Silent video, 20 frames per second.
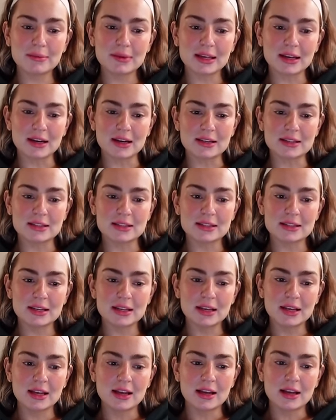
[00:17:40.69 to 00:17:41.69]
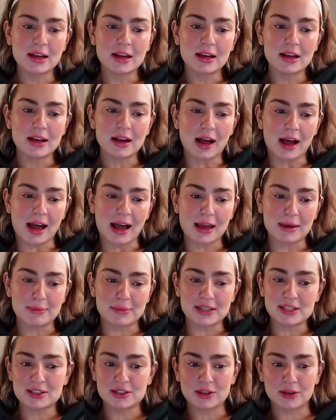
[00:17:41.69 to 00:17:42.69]
Because I
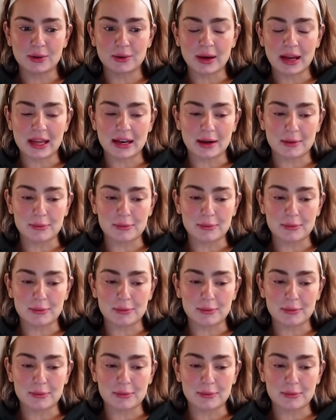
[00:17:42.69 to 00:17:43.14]
miss you and